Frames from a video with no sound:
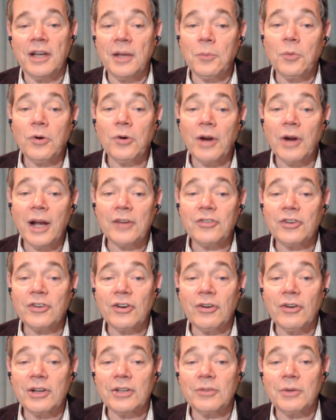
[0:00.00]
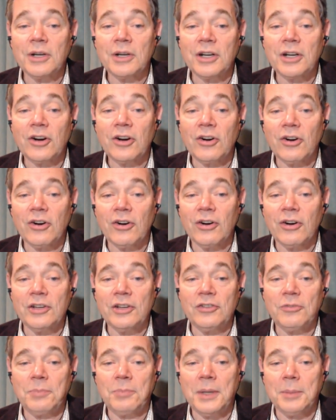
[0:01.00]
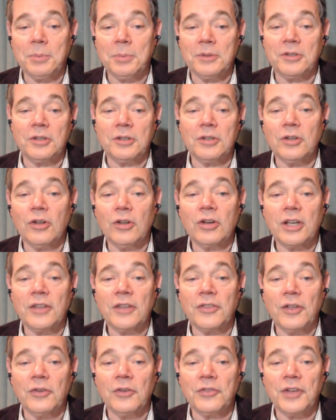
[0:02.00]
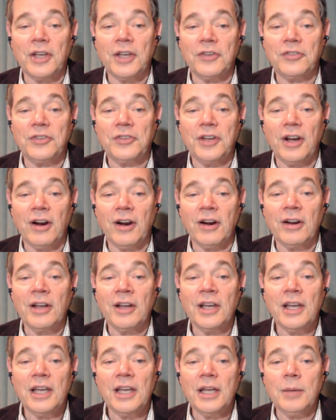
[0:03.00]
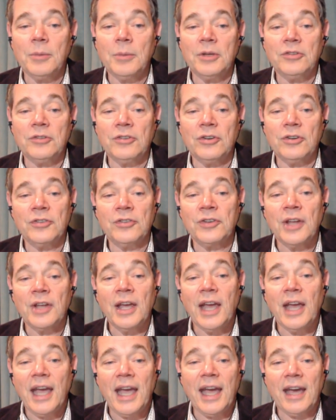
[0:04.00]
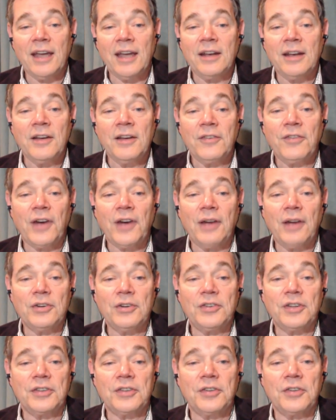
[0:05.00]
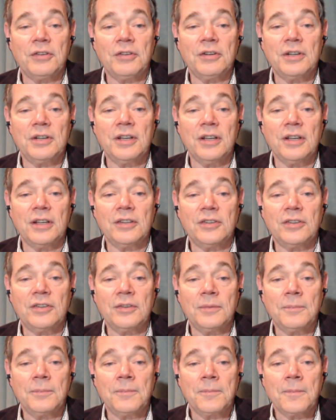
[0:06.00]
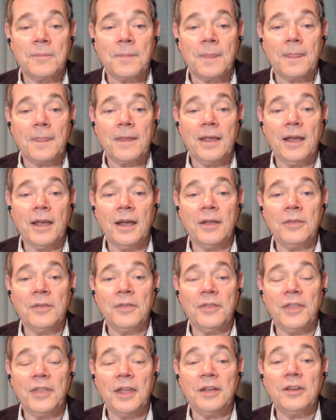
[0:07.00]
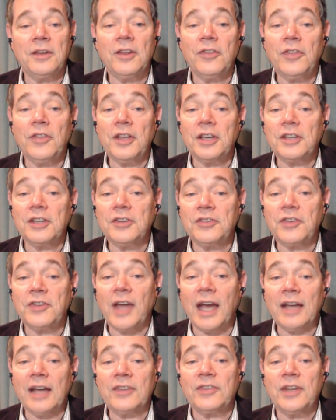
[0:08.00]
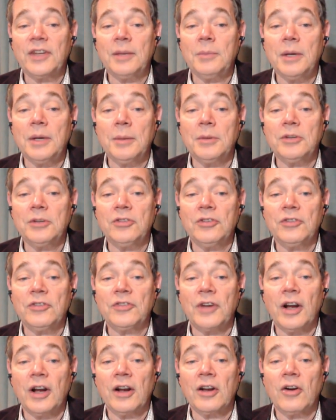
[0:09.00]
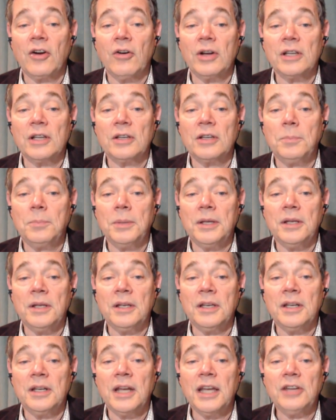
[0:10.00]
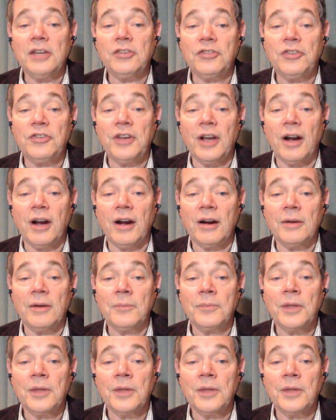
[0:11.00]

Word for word: and we're actually going to encourage people to look at those SDR images at 500 or 600 nits. And then the exact same images are going to be in HDR.